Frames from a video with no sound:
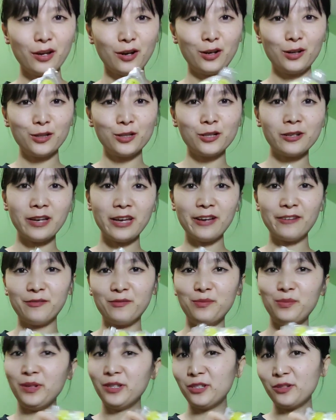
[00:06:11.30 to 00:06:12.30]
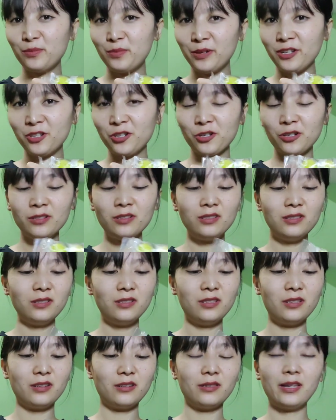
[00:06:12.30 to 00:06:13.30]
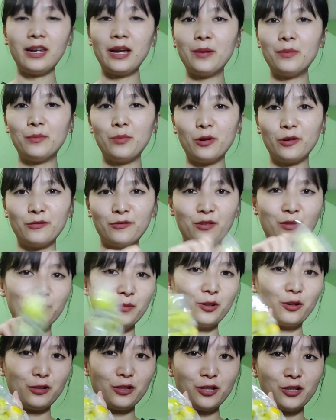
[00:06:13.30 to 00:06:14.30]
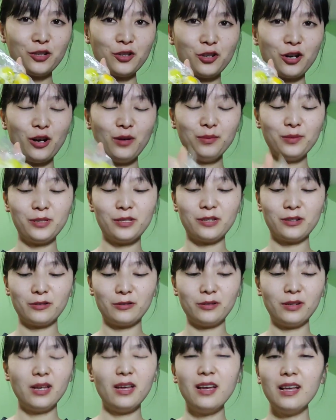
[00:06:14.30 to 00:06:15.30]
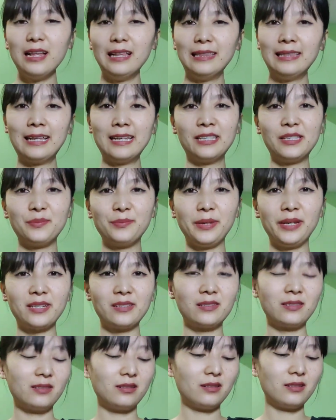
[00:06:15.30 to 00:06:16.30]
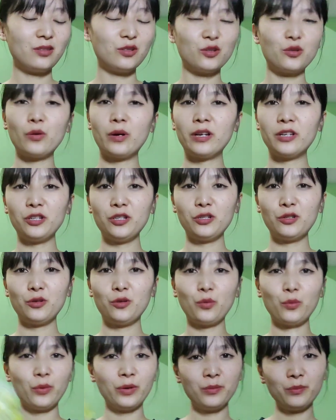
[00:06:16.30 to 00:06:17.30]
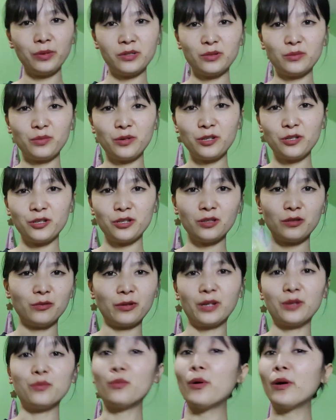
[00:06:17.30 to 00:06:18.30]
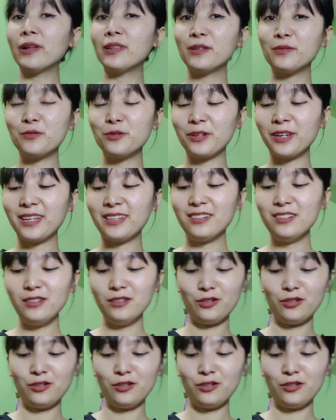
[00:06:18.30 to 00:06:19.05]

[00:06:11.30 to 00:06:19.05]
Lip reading: also have bitter brinjal that I bought from Northeast Shop. So let's mix squash with bitter brinjal. We can boil them together.